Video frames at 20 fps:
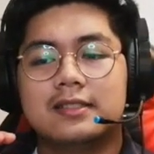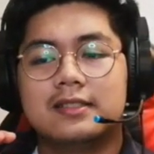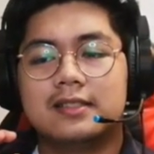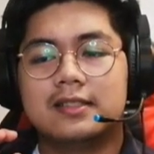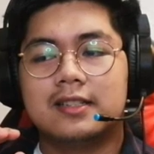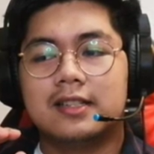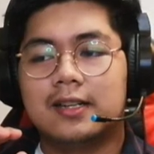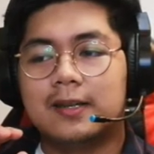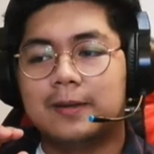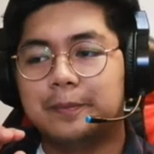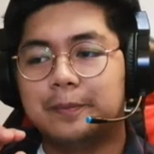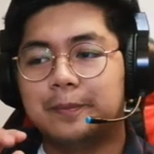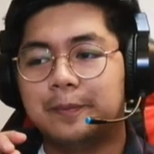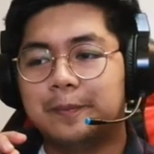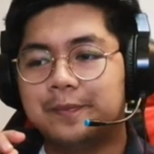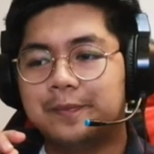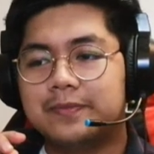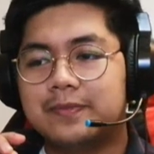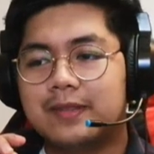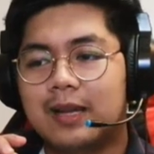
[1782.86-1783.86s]
um,
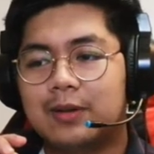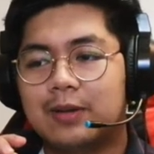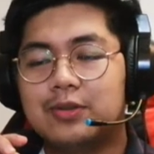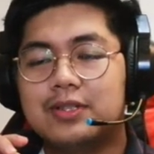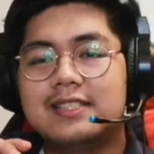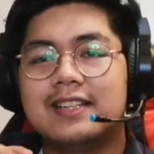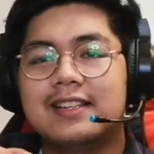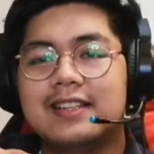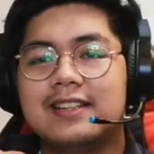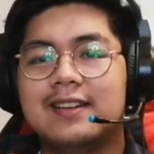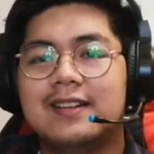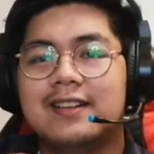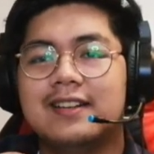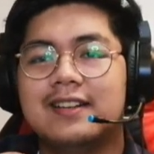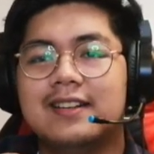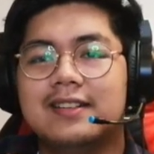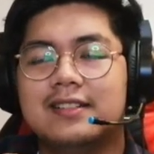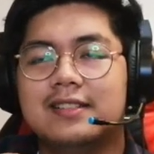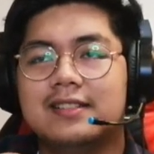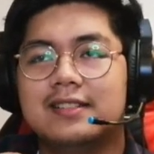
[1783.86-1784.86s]
i wouldn't say
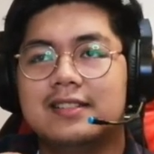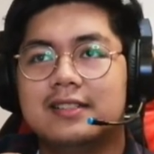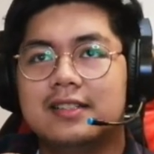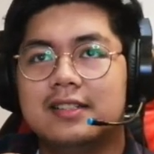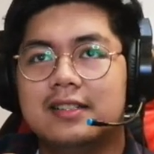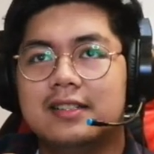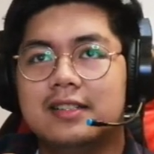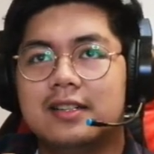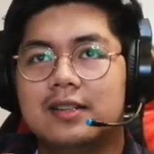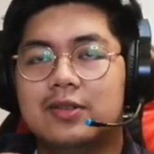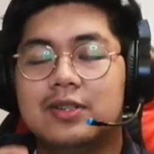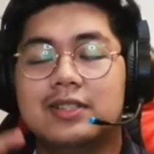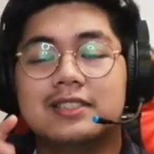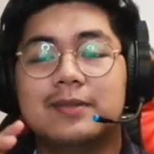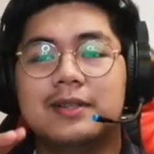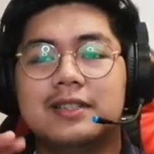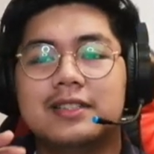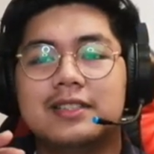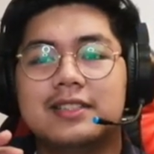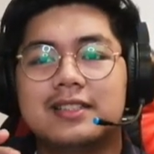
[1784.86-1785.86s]
well some
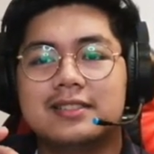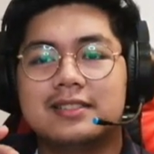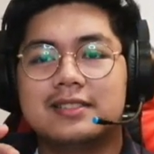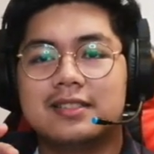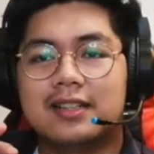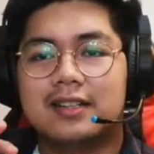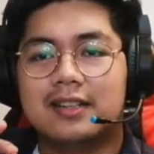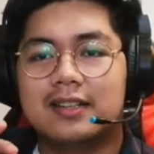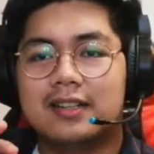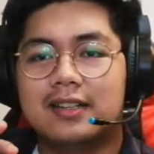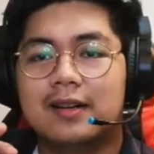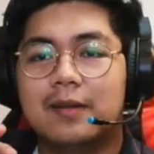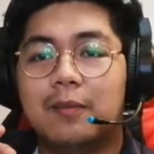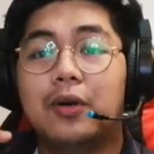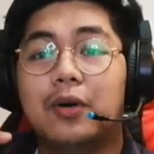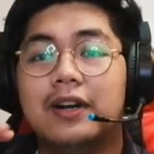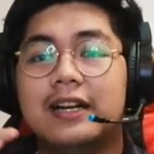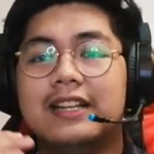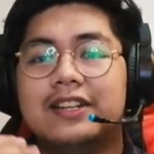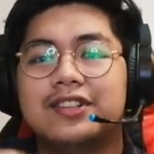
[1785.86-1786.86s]
materials are
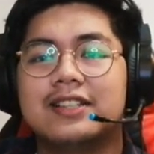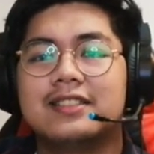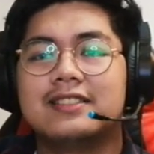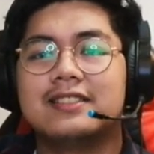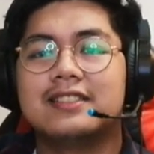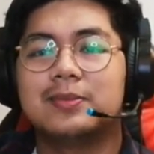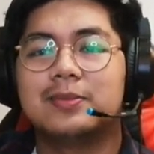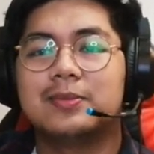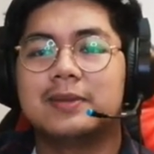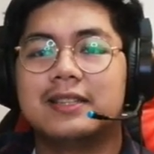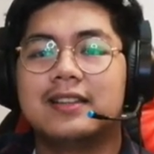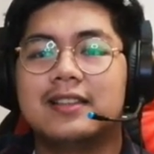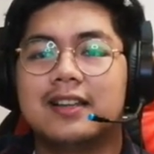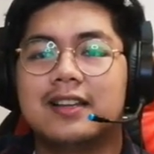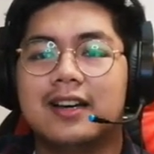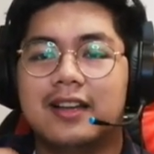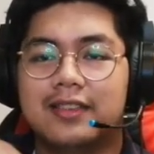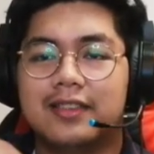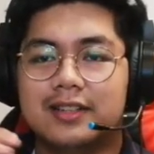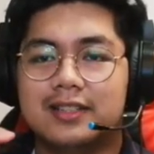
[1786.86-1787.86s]
more interesting to me than the
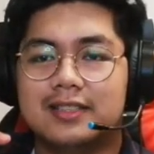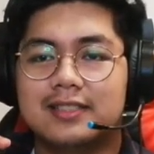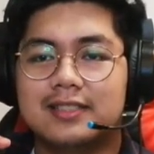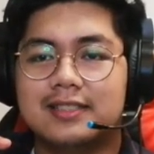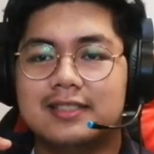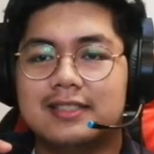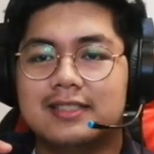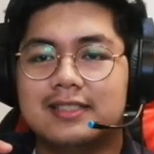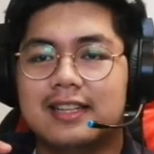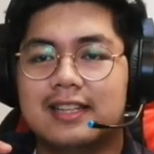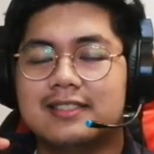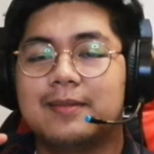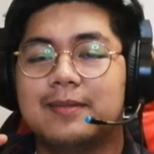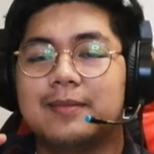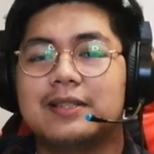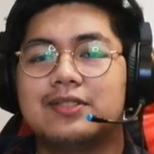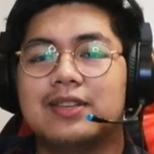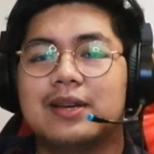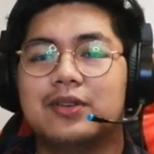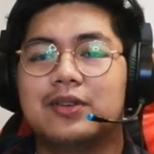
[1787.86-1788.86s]
others that's the
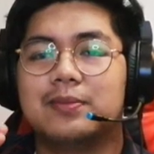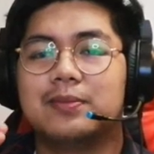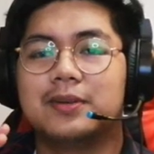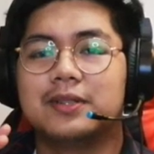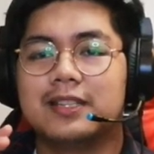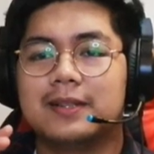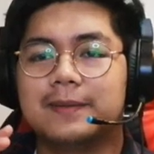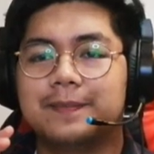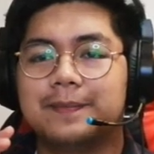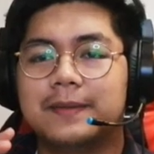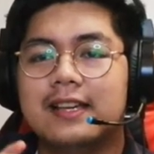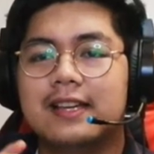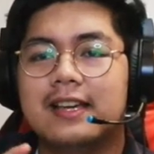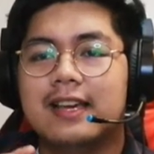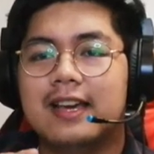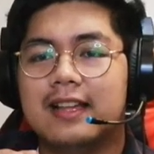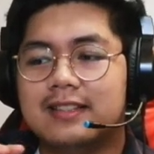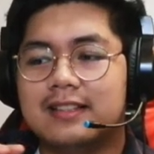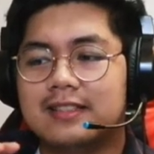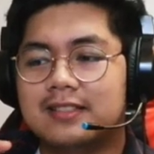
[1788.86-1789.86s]
best way i would put it
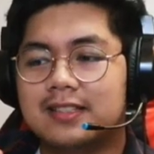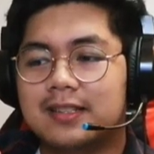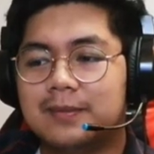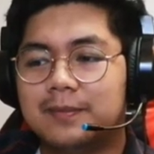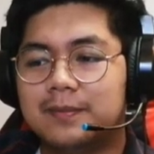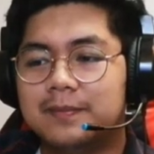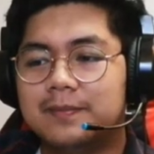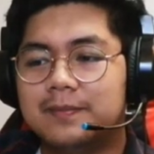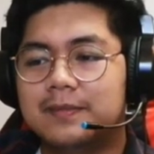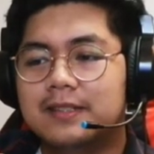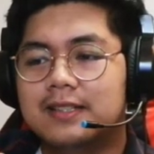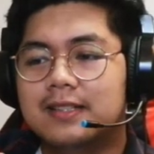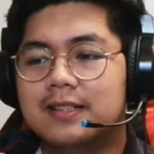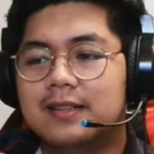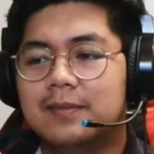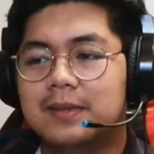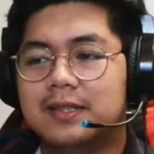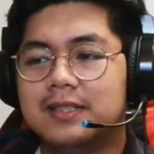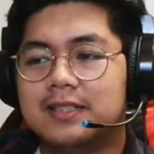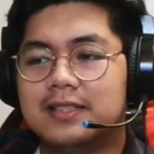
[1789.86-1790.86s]
and some
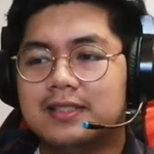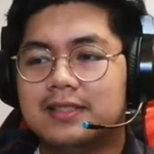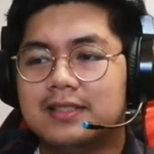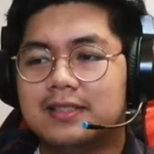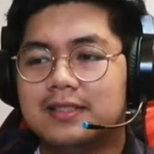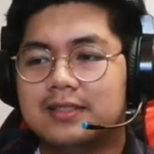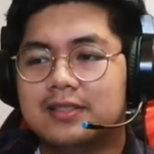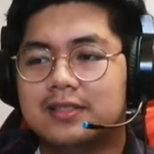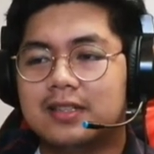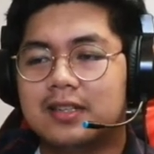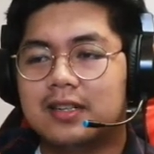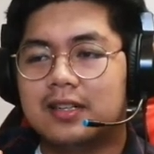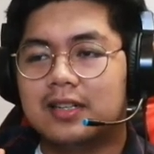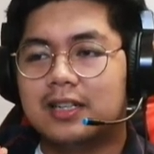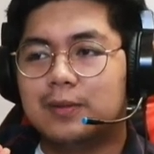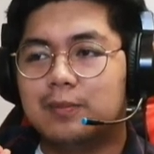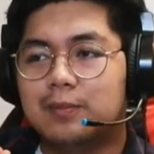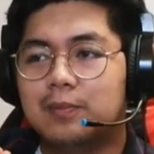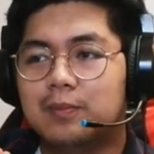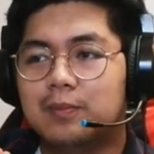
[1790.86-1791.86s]
materials are